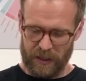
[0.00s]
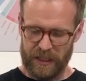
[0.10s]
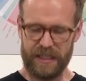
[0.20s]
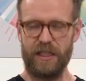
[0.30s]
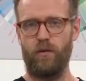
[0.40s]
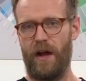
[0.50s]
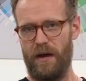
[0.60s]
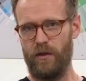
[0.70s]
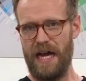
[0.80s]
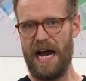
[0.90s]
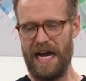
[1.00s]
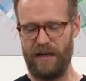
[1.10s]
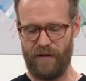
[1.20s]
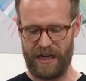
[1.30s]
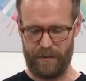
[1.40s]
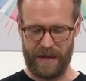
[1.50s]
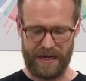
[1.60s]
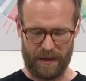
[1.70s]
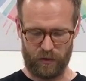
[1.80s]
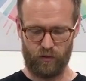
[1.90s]
This is one I would highly recommend.
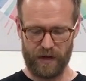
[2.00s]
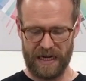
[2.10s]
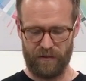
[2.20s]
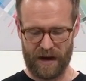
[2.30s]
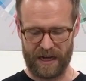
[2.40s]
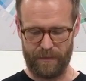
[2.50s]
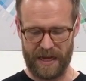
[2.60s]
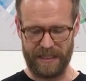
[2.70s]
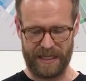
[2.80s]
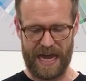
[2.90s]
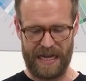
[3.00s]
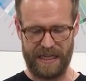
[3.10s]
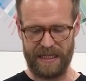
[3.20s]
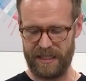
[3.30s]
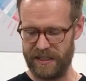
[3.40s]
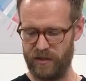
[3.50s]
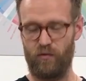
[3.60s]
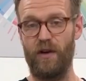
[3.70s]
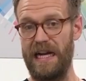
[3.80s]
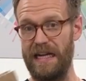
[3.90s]
I would really recommend getting this. This is a
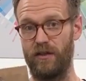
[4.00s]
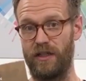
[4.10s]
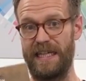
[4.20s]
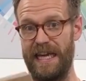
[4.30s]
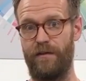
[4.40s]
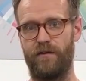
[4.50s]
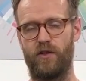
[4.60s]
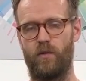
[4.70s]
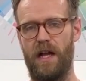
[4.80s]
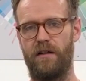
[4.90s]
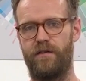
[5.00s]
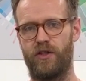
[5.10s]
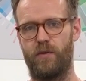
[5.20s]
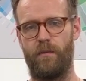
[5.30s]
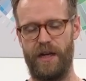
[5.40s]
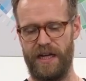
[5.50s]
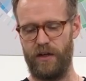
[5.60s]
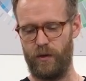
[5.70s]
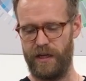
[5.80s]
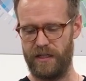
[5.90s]
really good gift as well for somebody
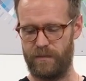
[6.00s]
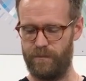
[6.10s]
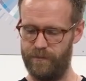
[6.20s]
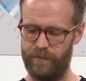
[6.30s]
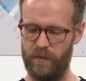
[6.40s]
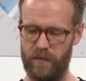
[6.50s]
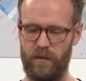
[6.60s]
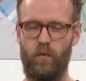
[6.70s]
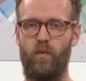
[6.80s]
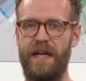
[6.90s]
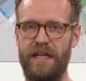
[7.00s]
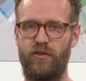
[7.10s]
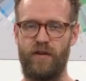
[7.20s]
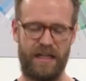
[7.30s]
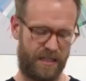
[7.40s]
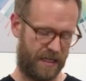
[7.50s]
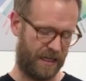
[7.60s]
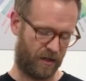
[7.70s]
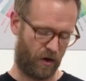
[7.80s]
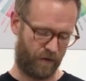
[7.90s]
who is interested in
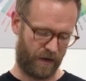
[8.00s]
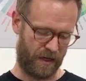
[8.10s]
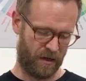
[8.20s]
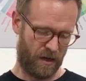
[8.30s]
coffee.